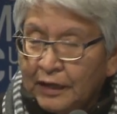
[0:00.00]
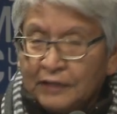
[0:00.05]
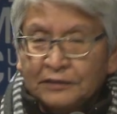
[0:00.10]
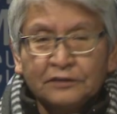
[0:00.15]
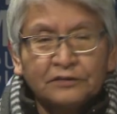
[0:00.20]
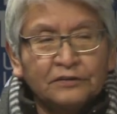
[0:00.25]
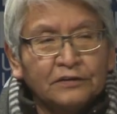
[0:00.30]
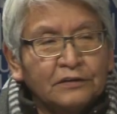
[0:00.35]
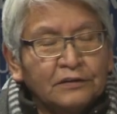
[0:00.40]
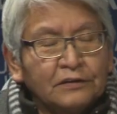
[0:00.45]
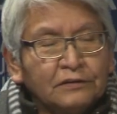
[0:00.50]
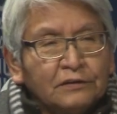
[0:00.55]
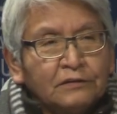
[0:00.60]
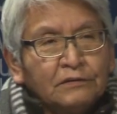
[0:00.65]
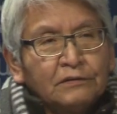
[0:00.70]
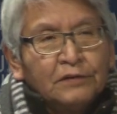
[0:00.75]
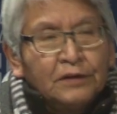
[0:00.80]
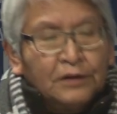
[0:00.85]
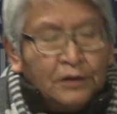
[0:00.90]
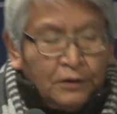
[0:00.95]
I said, you
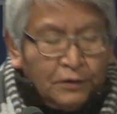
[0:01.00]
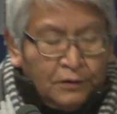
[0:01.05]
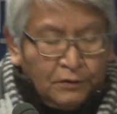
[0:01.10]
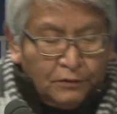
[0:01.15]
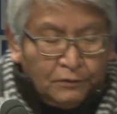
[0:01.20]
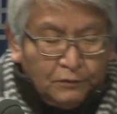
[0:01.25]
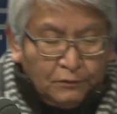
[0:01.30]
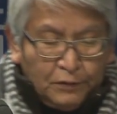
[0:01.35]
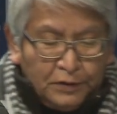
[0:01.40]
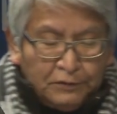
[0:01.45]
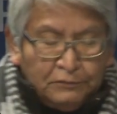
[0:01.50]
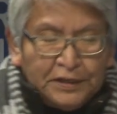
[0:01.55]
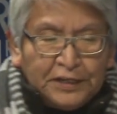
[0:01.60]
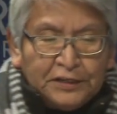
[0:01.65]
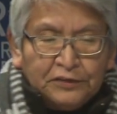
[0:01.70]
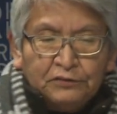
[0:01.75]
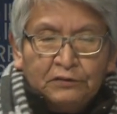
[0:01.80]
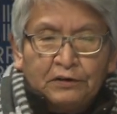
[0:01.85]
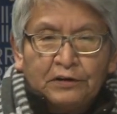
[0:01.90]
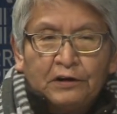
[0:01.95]
know, when we
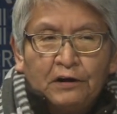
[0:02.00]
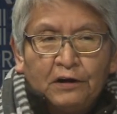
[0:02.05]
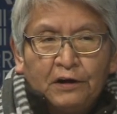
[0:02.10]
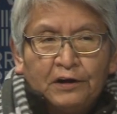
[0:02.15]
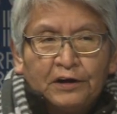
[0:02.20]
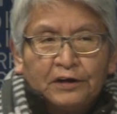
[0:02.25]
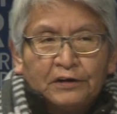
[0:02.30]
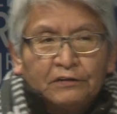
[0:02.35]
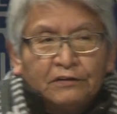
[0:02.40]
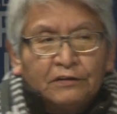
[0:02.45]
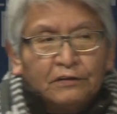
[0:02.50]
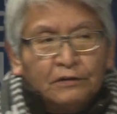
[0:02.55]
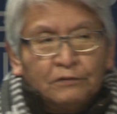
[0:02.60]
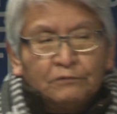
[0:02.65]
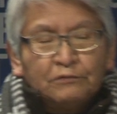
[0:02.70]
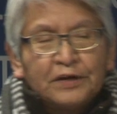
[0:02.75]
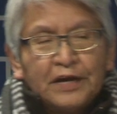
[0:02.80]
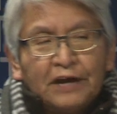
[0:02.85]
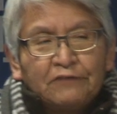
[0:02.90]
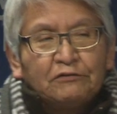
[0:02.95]
do our art,
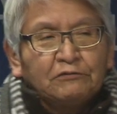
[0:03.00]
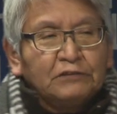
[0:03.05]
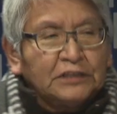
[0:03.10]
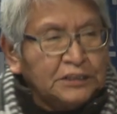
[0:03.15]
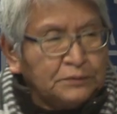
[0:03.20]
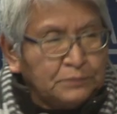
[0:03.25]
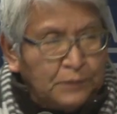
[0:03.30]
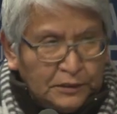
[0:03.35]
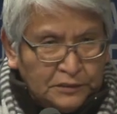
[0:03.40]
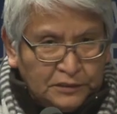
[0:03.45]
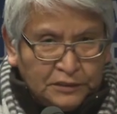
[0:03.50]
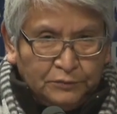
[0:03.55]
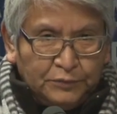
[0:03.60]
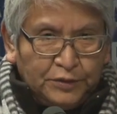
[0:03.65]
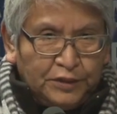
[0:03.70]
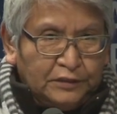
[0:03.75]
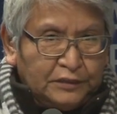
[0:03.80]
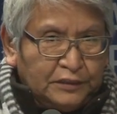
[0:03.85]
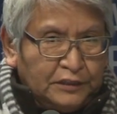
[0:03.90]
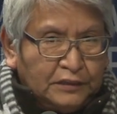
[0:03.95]
we have a
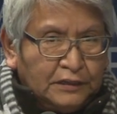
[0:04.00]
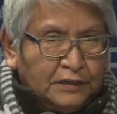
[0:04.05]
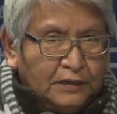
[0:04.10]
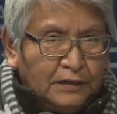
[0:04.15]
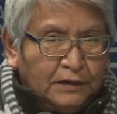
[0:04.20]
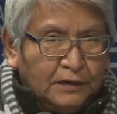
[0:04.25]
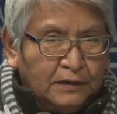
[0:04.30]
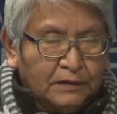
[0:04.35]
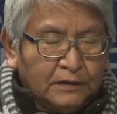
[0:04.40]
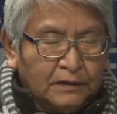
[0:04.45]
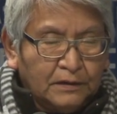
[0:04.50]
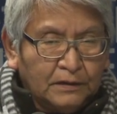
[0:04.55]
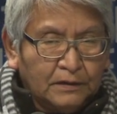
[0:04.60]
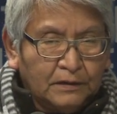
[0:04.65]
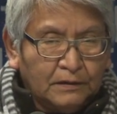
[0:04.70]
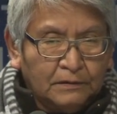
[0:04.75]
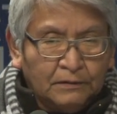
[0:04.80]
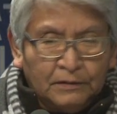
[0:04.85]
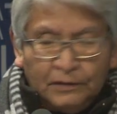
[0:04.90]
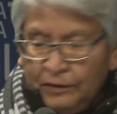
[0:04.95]
responsibility.
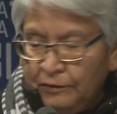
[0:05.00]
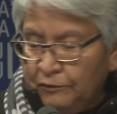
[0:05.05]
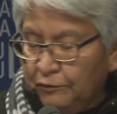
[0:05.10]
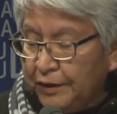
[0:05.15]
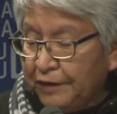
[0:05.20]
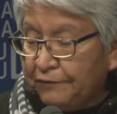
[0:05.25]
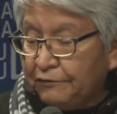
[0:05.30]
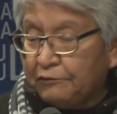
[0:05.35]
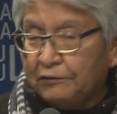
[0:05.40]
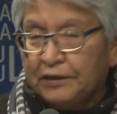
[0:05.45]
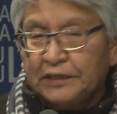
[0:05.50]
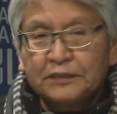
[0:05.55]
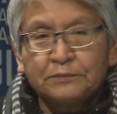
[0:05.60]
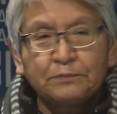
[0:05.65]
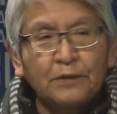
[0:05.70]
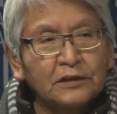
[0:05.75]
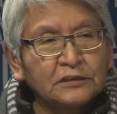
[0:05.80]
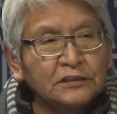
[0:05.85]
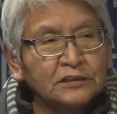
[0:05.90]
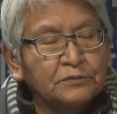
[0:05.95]
We have a
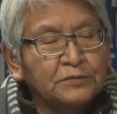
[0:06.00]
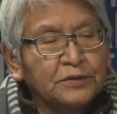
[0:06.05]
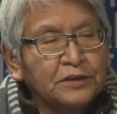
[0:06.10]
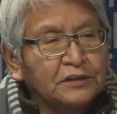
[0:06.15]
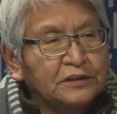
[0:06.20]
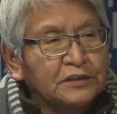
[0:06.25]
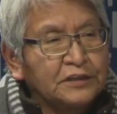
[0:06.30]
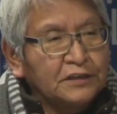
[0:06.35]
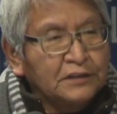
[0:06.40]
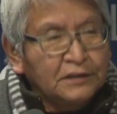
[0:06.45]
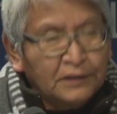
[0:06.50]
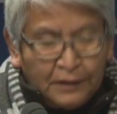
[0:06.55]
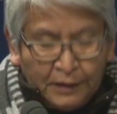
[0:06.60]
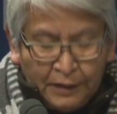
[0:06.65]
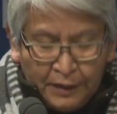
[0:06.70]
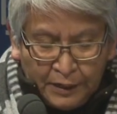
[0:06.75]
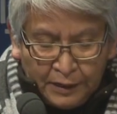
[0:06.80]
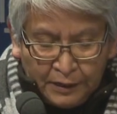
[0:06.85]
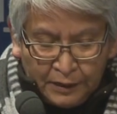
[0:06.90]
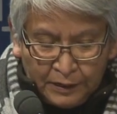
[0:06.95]
responsibility,
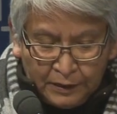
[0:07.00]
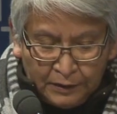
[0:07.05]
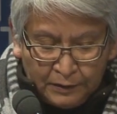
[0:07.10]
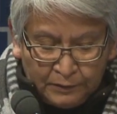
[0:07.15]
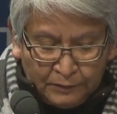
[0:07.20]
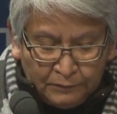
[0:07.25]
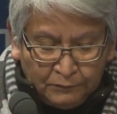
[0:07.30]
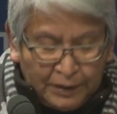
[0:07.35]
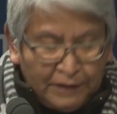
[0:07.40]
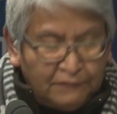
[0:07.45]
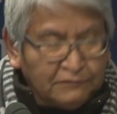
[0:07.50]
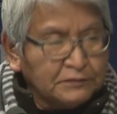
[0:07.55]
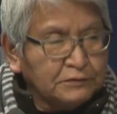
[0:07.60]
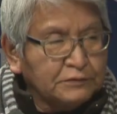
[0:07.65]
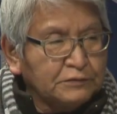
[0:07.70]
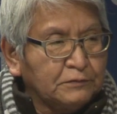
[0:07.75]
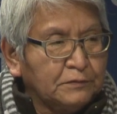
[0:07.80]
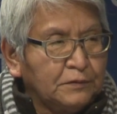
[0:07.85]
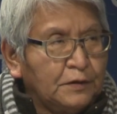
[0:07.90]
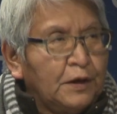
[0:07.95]
and we
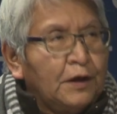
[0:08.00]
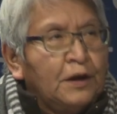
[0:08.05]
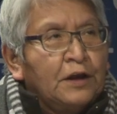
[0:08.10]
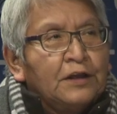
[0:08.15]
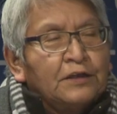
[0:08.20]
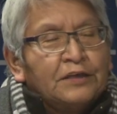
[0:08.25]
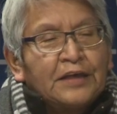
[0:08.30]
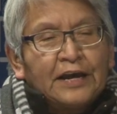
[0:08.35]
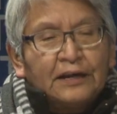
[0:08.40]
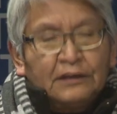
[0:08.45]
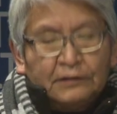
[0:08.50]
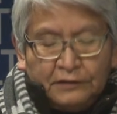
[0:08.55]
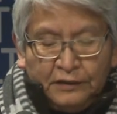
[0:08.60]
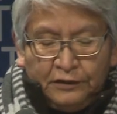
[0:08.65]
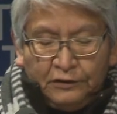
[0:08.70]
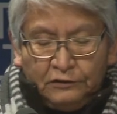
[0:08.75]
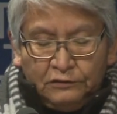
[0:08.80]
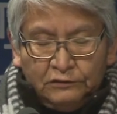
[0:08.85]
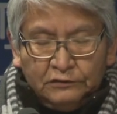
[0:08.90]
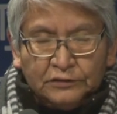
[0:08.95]
have that
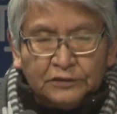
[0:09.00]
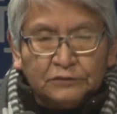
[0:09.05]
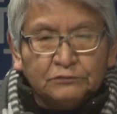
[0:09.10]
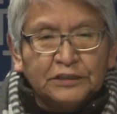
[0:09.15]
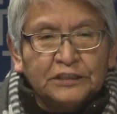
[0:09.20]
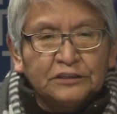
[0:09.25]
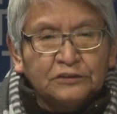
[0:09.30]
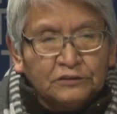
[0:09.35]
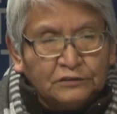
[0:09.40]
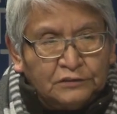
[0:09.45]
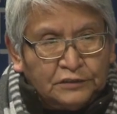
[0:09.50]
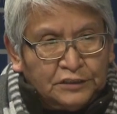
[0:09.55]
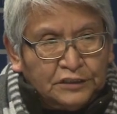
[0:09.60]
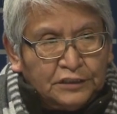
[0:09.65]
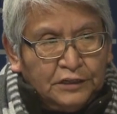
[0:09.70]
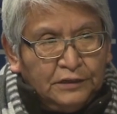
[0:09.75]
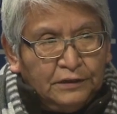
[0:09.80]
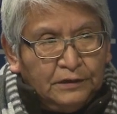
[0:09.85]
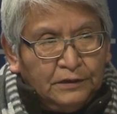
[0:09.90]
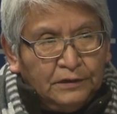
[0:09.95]
includes research.